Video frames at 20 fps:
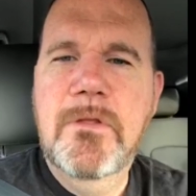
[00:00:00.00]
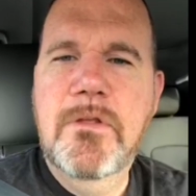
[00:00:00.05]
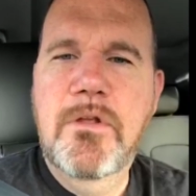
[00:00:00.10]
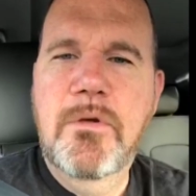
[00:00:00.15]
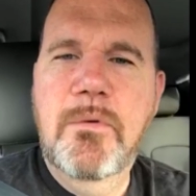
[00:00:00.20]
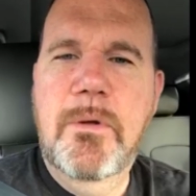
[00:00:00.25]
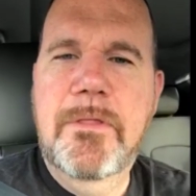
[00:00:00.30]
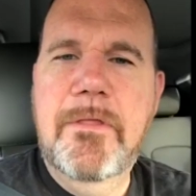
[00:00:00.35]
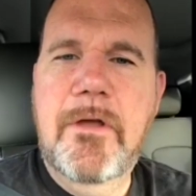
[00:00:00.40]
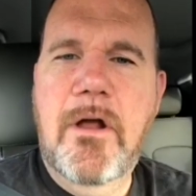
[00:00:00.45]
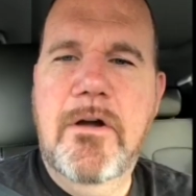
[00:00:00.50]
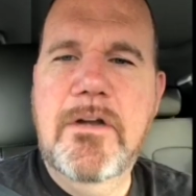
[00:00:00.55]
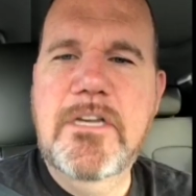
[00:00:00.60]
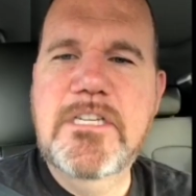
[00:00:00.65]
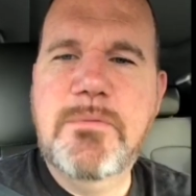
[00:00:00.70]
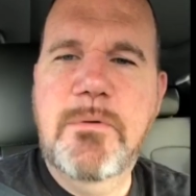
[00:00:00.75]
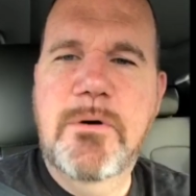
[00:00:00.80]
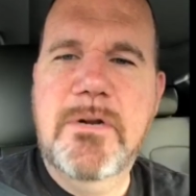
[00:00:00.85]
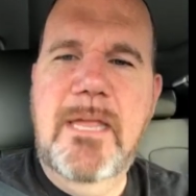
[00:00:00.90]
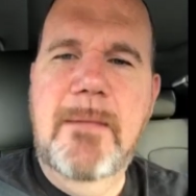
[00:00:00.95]
You're one of the
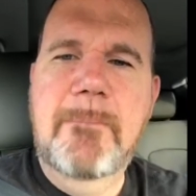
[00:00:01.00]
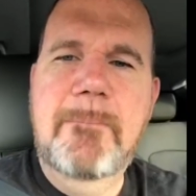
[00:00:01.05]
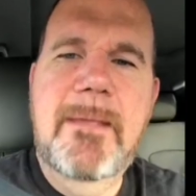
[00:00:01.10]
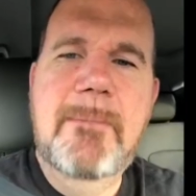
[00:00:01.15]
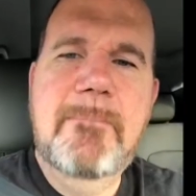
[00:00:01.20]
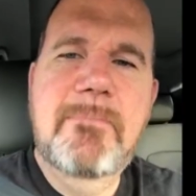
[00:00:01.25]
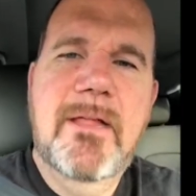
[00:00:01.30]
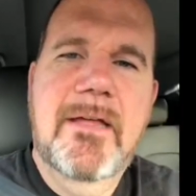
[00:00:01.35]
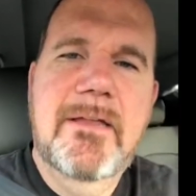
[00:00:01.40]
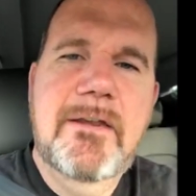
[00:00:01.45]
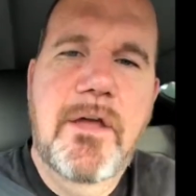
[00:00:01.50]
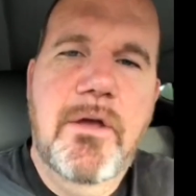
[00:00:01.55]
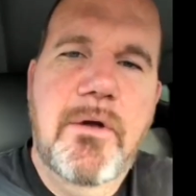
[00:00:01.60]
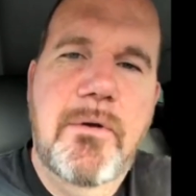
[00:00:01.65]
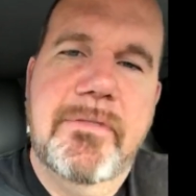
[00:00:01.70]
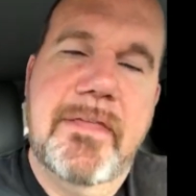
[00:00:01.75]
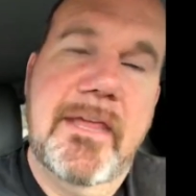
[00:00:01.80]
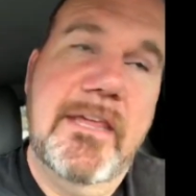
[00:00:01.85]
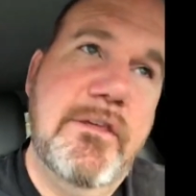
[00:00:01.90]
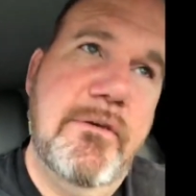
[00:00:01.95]
hardest working people I know.
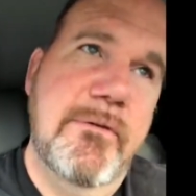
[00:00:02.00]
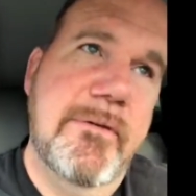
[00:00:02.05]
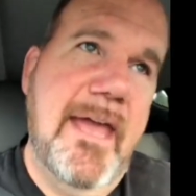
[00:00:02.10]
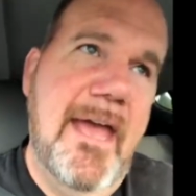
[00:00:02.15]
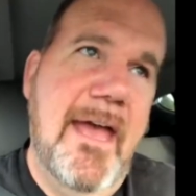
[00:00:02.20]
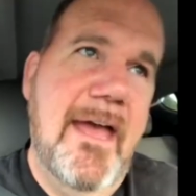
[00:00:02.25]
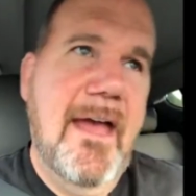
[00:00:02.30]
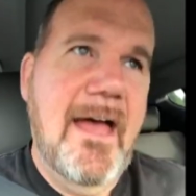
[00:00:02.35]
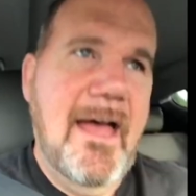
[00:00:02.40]
Thank you, Kat.